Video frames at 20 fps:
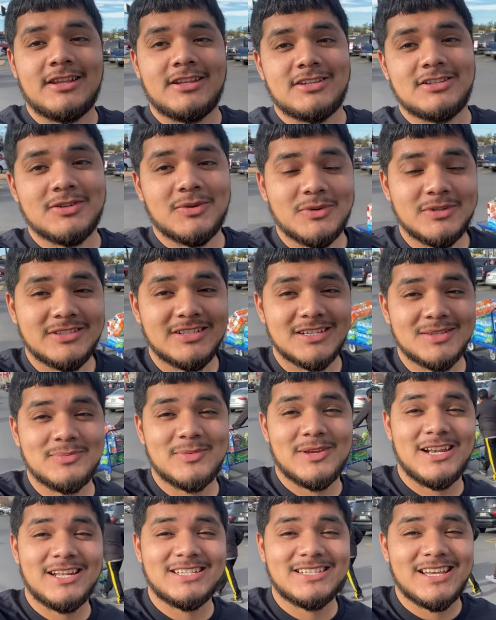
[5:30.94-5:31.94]
So we just
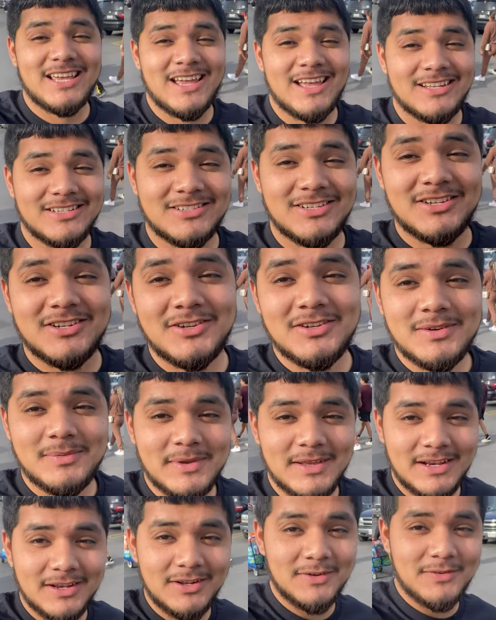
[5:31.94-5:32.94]
made it to Angelo. Let
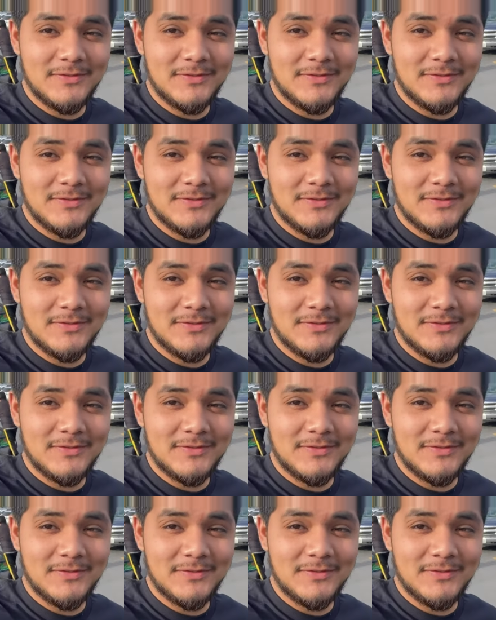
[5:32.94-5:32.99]
me get a little